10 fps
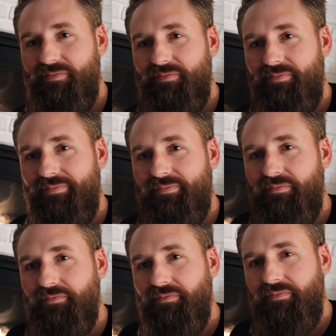
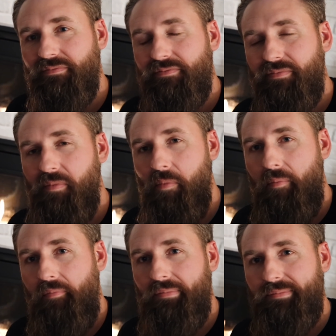
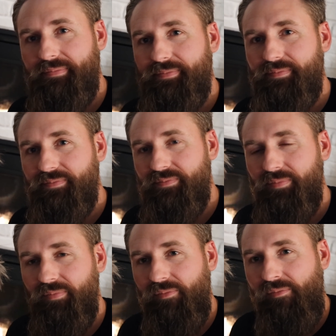
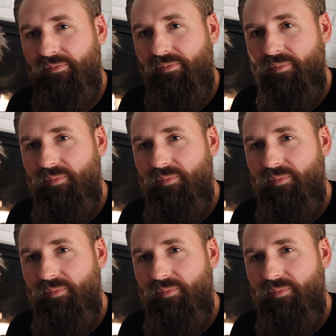No words are spoken by the person on screen.